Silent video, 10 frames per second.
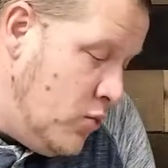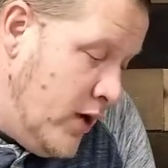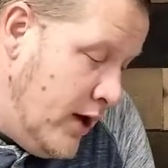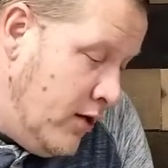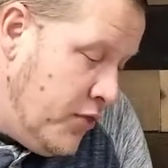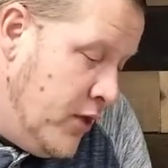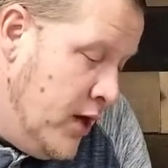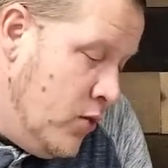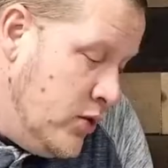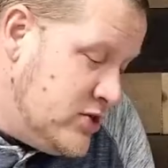wealth,
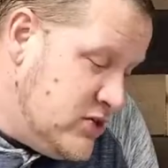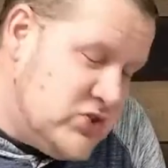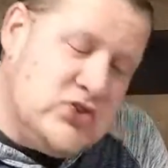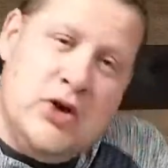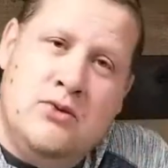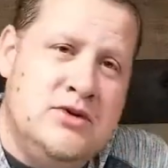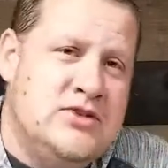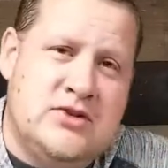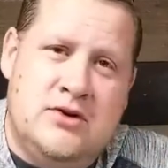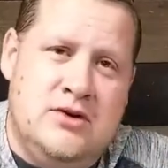which is so
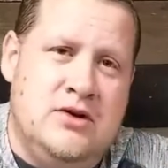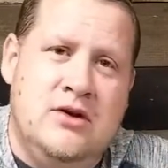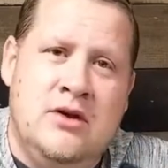uncertain.